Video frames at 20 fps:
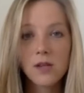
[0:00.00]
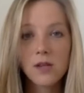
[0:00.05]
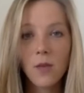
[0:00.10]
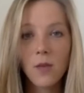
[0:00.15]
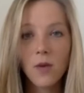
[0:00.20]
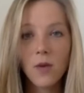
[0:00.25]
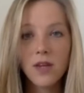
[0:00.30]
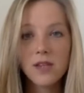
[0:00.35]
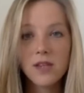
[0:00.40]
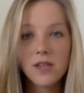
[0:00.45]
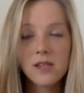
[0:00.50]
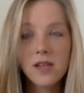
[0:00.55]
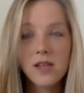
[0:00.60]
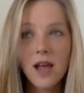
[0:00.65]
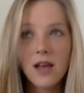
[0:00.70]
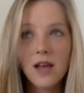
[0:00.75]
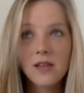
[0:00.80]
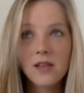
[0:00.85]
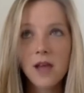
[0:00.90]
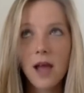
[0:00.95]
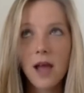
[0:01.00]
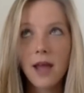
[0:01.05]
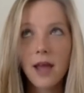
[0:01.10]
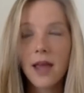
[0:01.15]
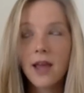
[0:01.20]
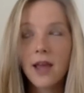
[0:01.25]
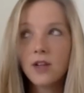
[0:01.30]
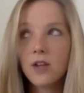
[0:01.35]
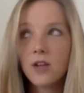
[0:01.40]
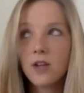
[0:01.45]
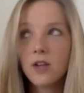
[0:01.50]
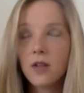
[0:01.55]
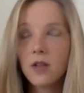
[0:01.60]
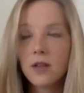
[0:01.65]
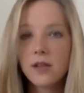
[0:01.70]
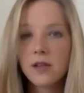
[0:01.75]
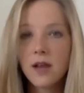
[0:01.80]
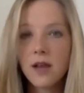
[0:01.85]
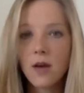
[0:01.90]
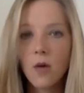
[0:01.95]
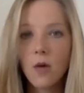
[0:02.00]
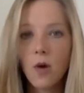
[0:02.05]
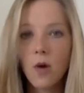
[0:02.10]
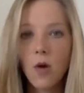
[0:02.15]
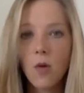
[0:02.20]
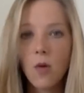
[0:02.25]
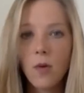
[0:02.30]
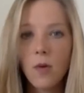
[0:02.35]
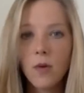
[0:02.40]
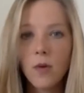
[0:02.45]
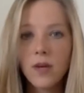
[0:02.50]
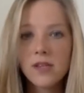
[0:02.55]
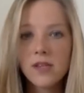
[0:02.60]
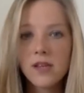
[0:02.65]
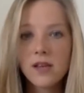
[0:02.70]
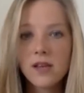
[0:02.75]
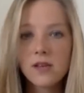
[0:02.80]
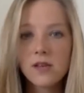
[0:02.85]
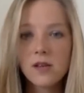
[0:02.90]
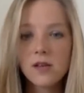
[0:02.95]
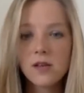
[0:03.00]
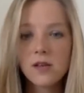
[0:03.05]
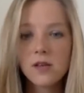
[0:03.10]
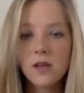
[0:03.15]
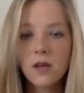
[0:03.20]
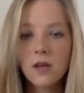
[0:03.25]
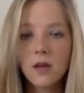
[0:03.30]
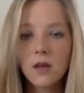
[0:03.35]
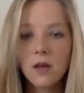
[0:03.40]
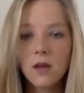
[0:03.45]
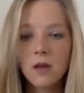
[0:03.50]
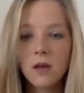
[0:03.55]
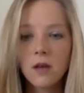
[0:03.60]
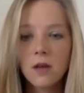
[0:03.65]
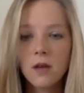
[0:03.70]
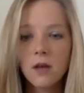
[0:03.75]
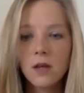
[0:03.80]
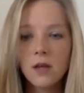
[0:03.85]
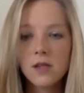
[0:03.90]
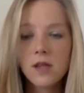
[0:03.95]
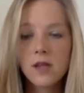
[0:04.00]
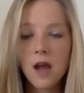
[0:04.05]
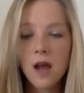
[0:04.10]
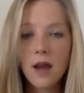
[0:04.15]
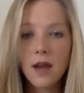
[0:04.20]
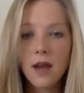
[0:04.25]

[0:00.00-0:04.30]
And what he says, I can't share the exact quote, but what he says is, he's talking